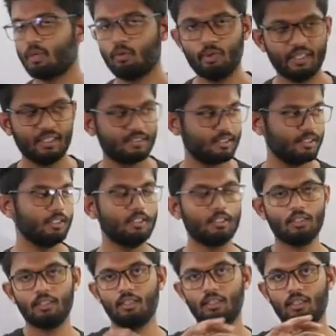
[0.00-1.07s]
Very easy.
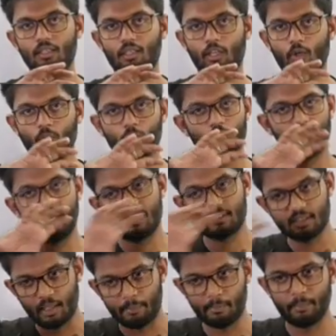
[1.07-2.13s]
Now there is a
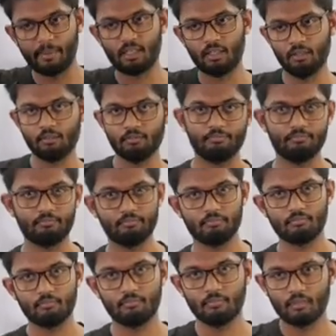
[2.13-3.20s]
number pattern
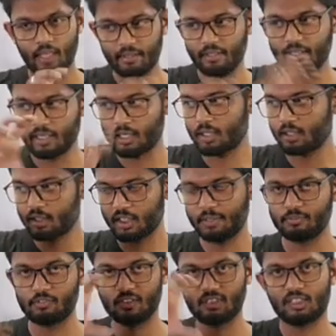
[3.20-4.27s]
and there are
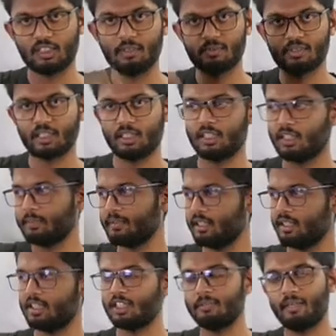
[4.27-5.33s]
terms, first term, second term,
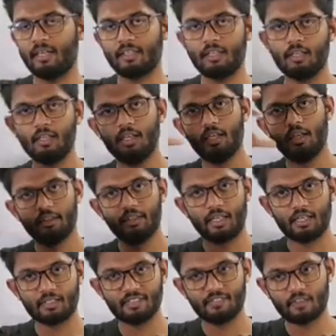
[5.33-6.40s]
third term, like that. There
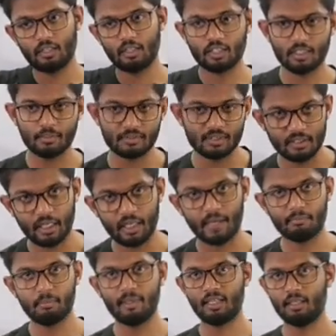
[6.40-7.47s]
are several terms in that
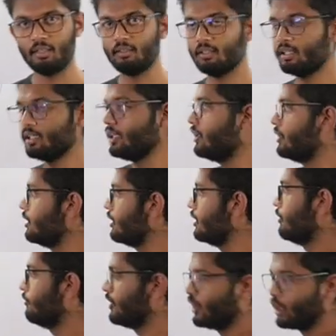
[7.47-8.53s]
number pattern.
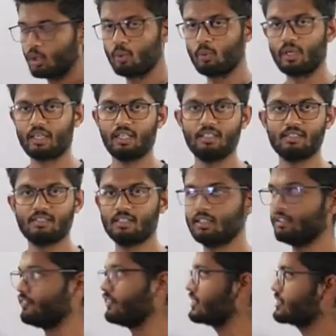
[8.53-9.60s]
We don't know what is
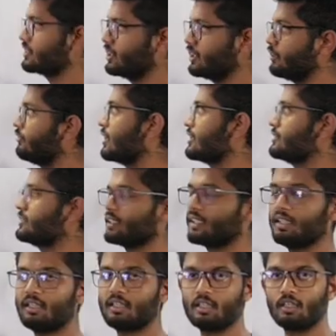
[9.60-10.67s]
the first term, what is the
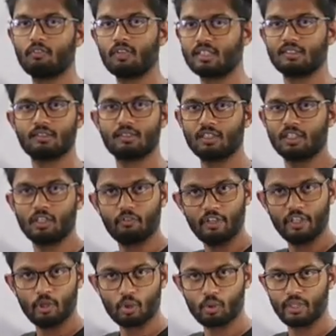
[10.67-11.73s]
second term, what is the third term, we
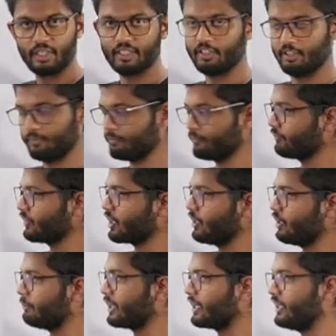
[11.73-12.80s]
don't know anything.
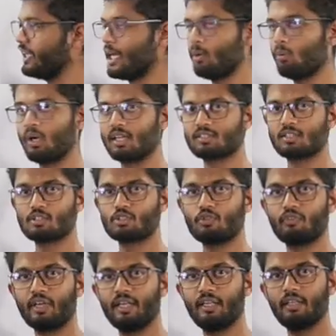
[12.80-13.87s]
But they have asked us to
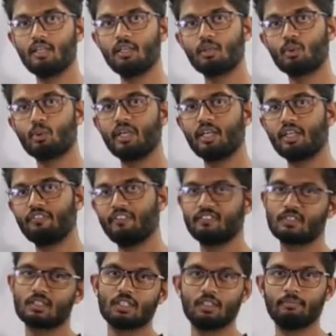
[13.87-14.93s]
find the
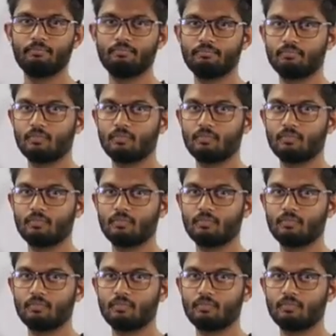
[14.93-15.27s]
25th term.